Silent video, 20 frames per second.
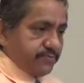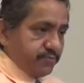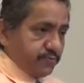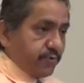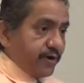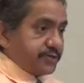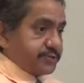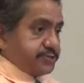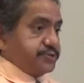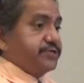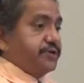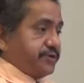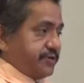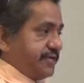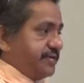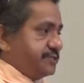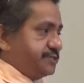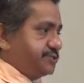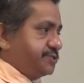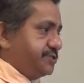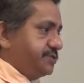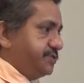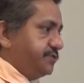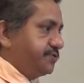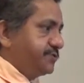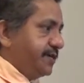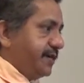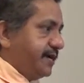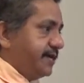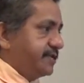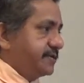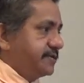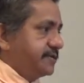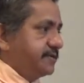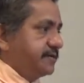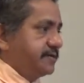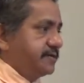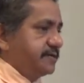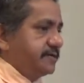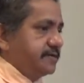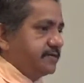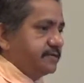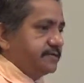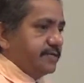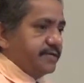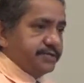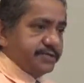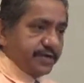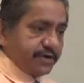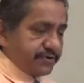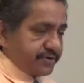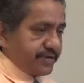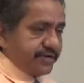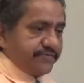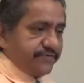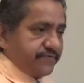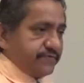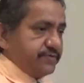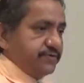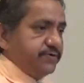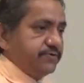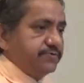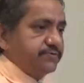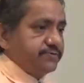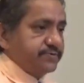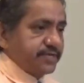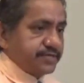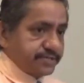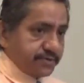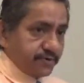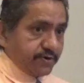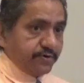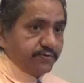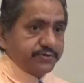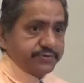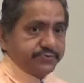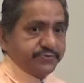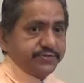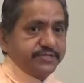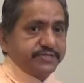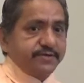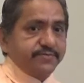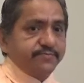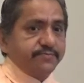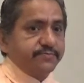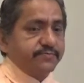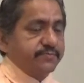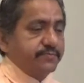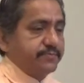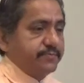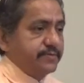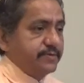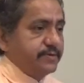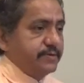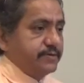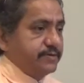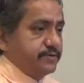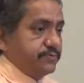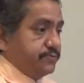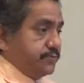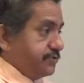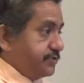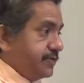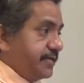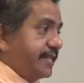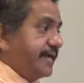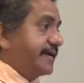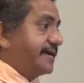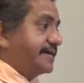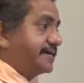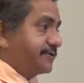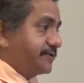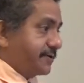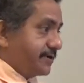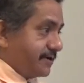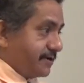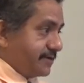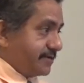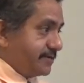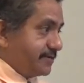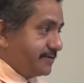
wants their kids to know that. That they're never alone, that they're always with them, whether they like it or not.